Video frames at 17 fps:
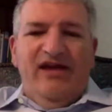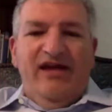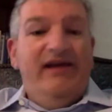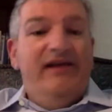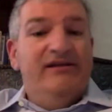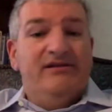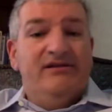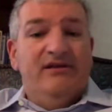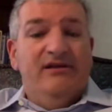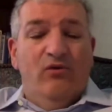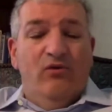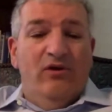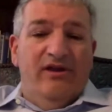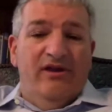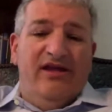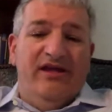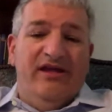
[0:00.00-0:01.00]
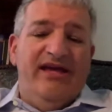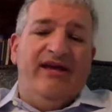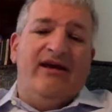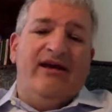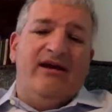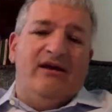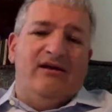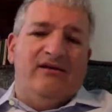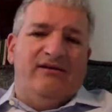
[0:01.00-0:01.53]
is, one of the
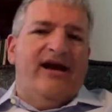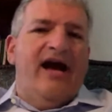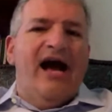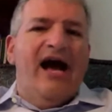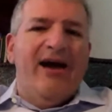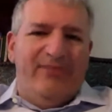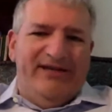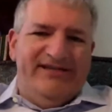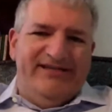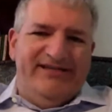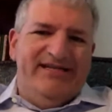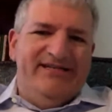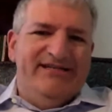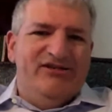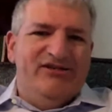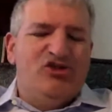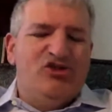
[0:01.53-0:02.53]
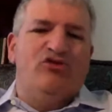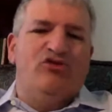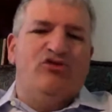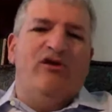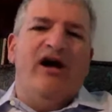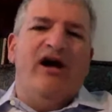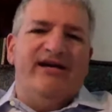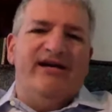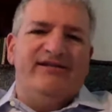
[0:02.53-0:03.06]
key competencies is
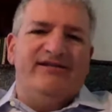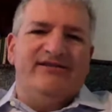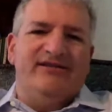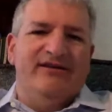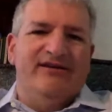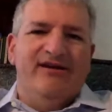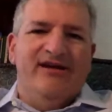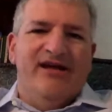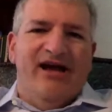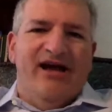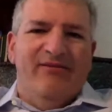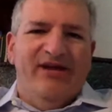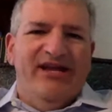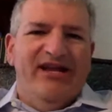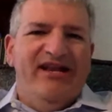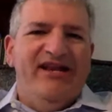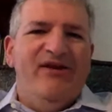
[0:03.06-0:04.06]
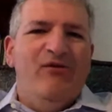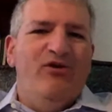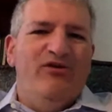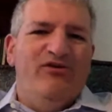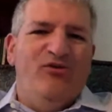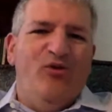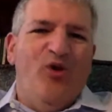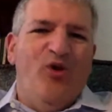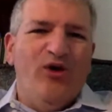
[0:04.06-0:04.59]
trust. I mean, with
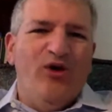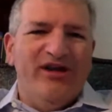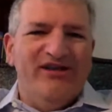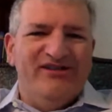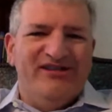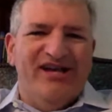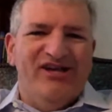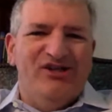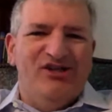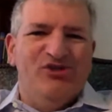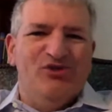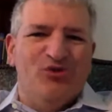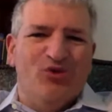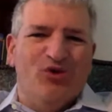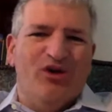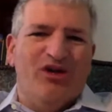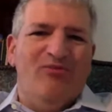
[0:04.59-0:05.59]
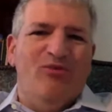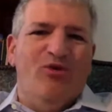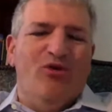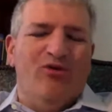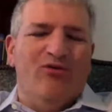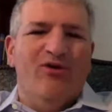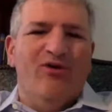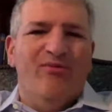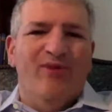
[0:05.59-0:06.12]
organizations working
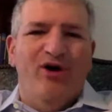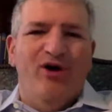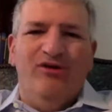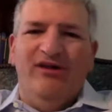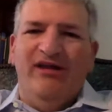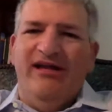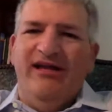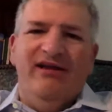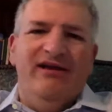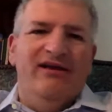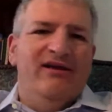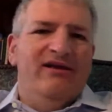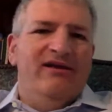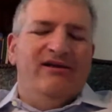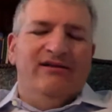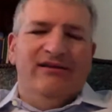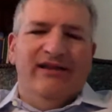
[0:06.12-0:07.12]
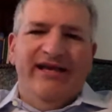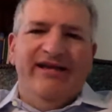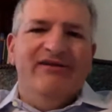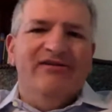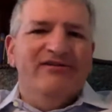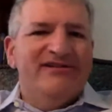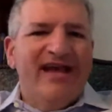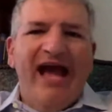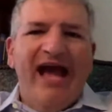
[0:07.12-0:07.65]
more remotely,
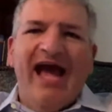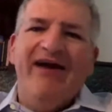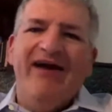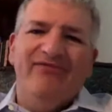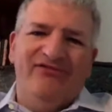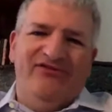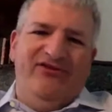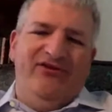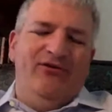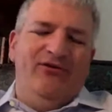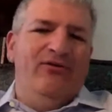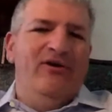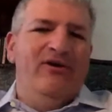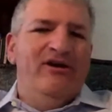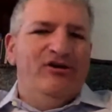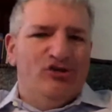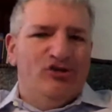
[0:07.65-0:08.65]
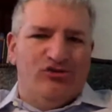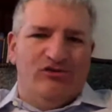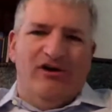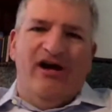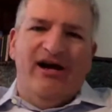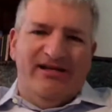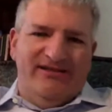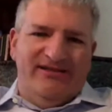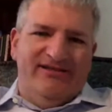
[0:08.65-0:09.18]
leaders have to
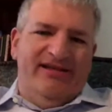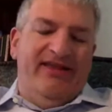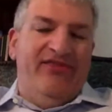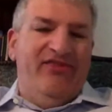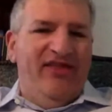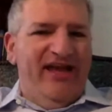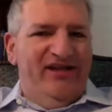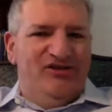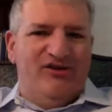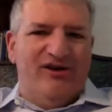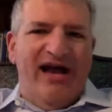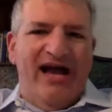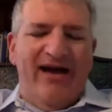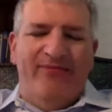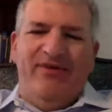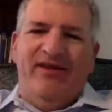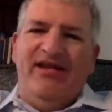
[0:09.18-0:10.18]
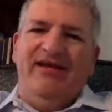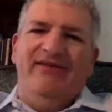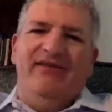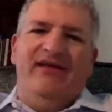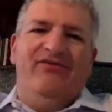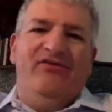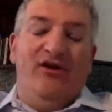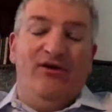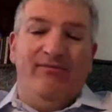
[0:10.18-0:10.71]
trust that things are happening,
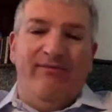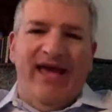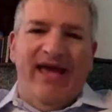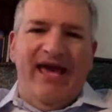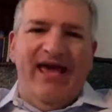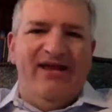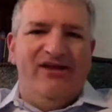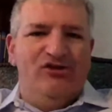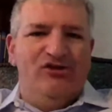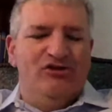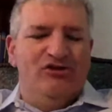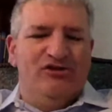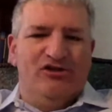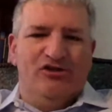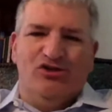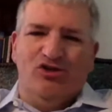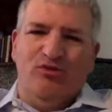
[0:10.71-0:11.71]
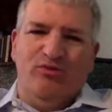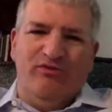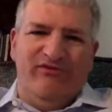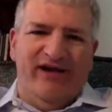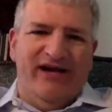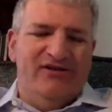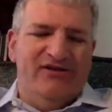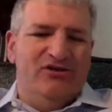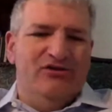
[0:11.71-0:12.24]
that their managers, their
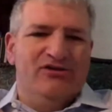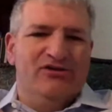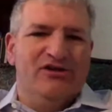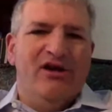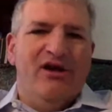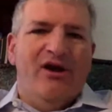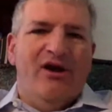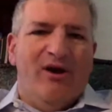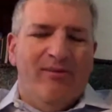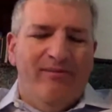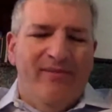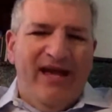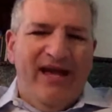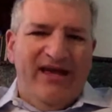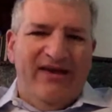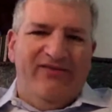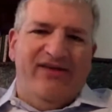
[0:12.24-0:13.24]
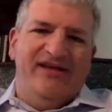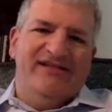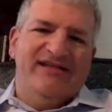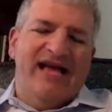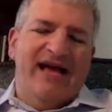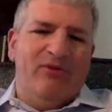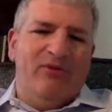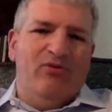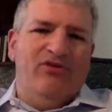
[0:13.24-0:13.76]
supervisors are making things
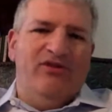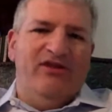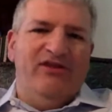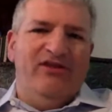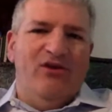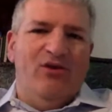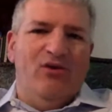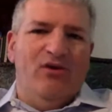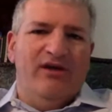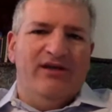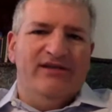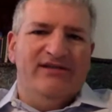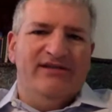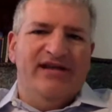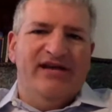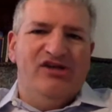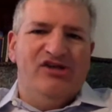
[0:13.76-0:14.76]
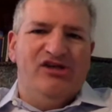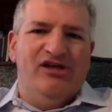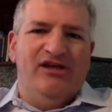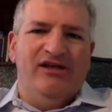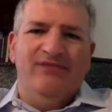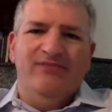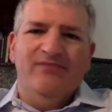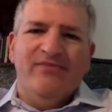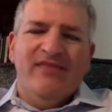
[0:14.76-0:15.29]
happen within the organization.
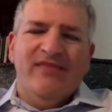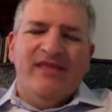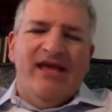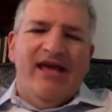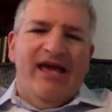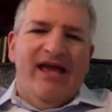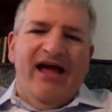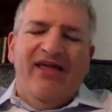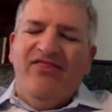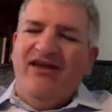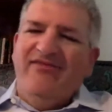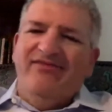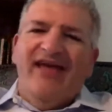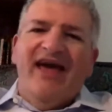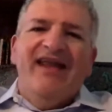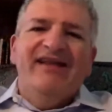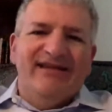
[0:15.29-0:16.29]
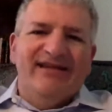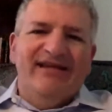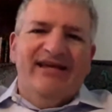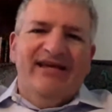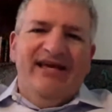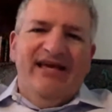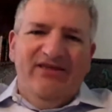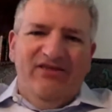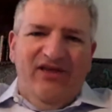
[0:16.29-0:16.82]
And I think that is a
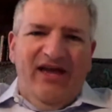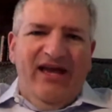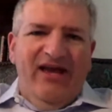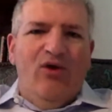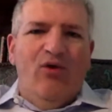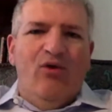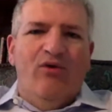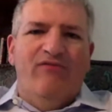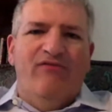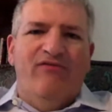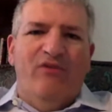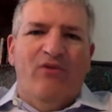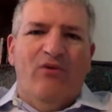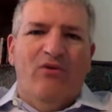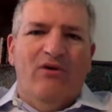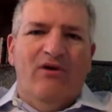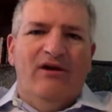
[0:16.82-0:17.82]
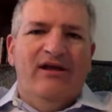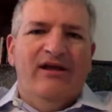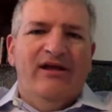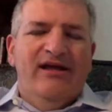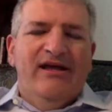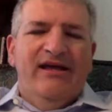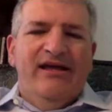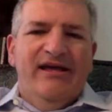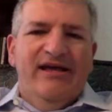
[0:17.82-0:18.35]
key thing going forward,
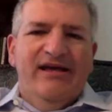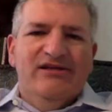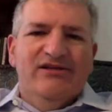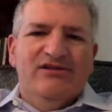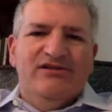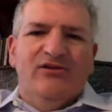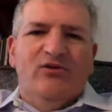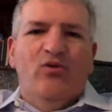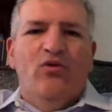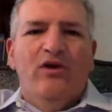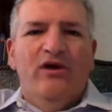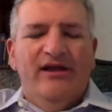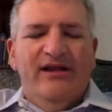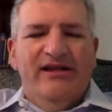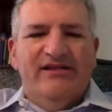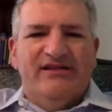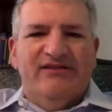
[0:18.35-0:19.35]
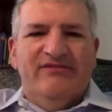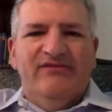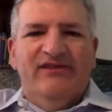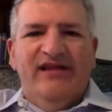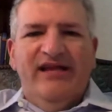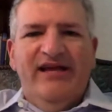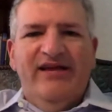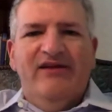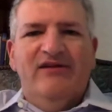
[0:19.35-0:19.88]
is the willingness of
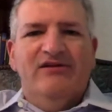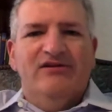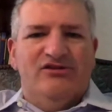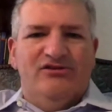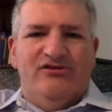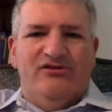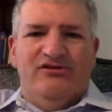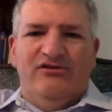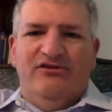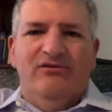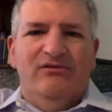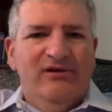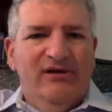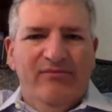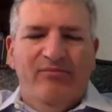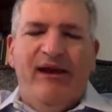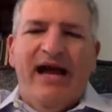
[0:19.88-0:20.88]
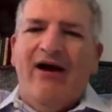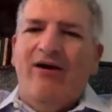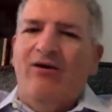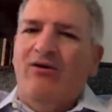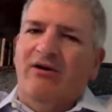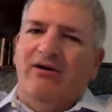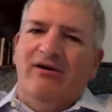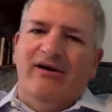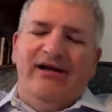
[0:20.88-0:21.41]
leaders to
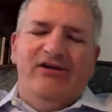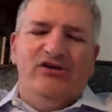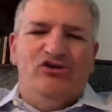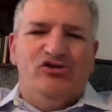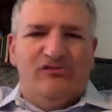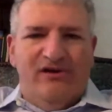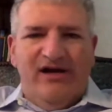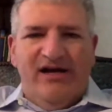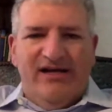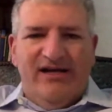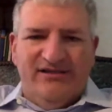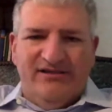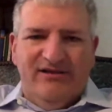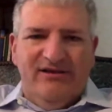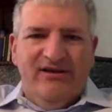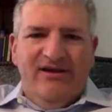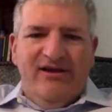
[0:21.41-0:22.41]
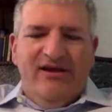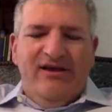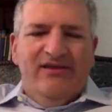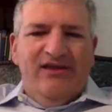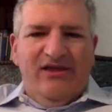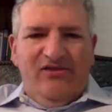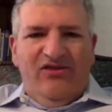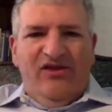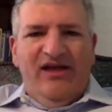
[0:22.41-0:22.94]
empower and trust
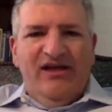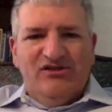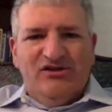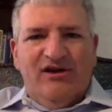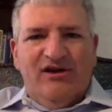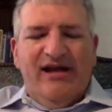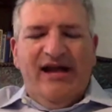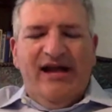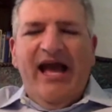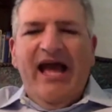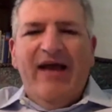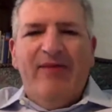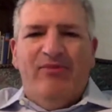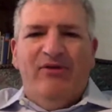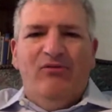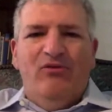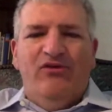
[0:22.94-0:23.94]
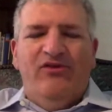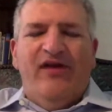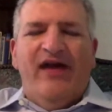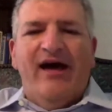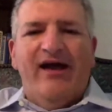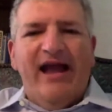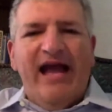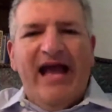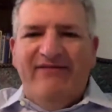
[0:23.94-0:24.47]
that things are happen
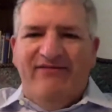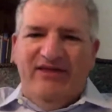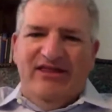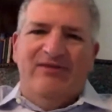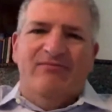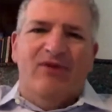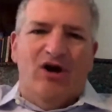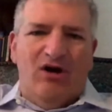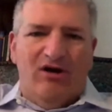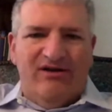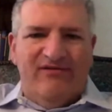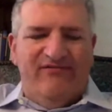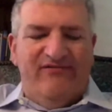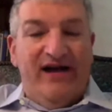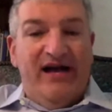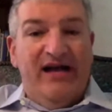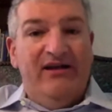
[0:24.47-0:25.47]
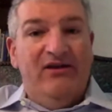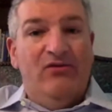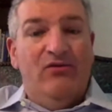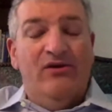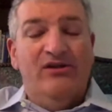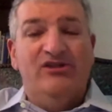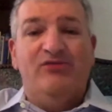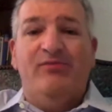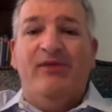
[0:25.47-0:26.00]
without having them all confined to
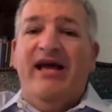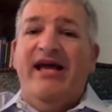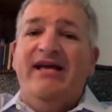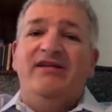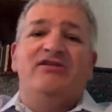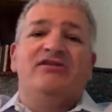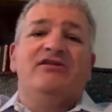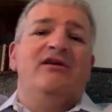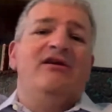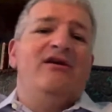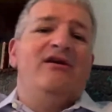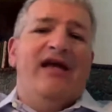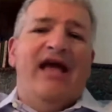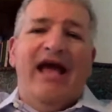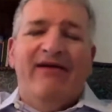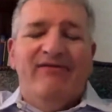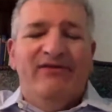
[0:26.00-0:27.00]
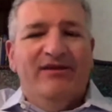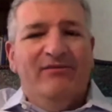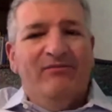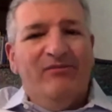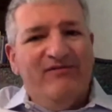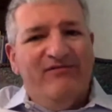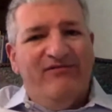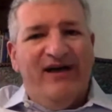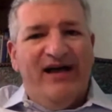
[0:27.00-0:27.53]
one space, having them
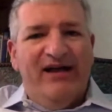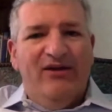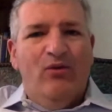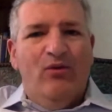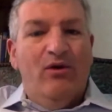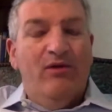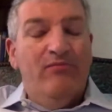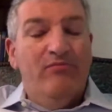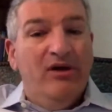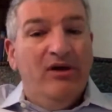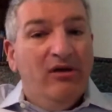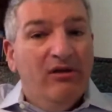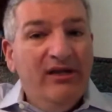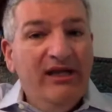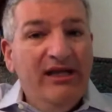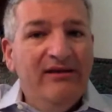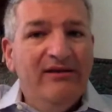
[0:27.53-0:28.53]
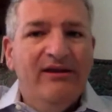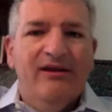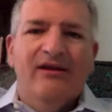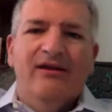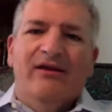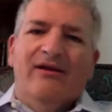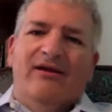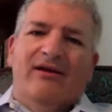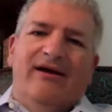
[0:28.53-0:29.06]
confined to one building.
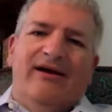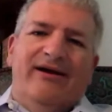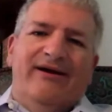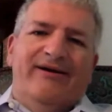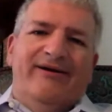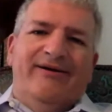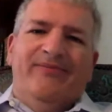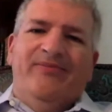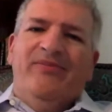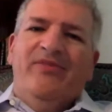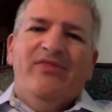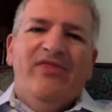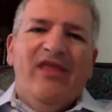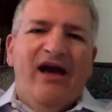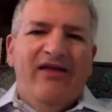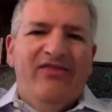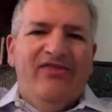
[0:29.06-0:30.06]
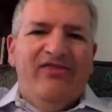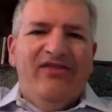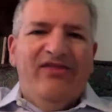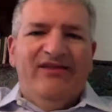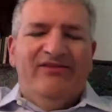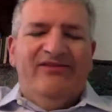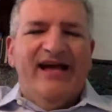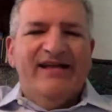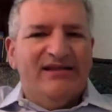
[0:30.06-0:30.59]
I think
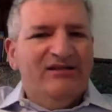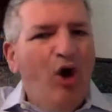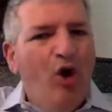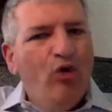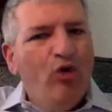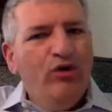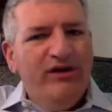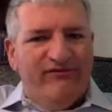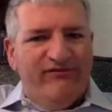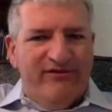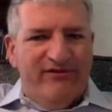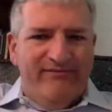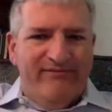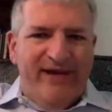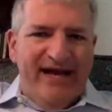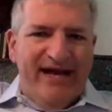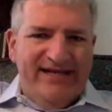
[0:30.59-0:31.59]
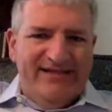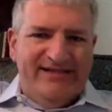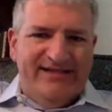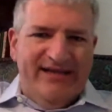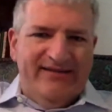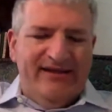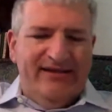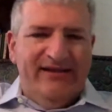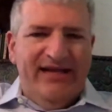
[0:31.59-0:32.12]
that's a whole different mindset
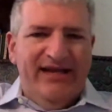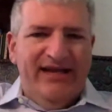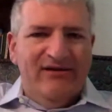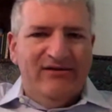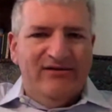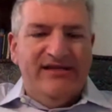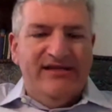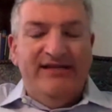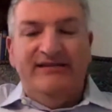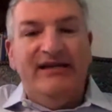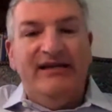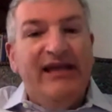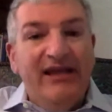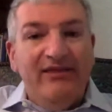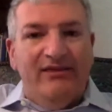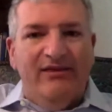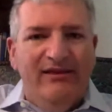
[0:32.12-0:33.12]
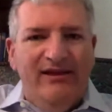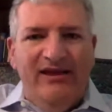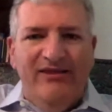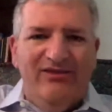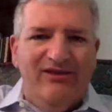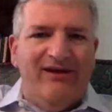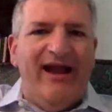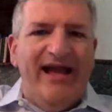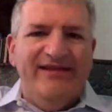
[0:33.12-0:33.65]
that leaders need to get their
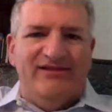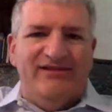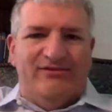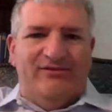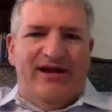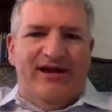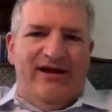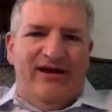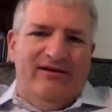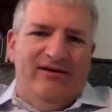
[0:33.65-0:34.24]
heads around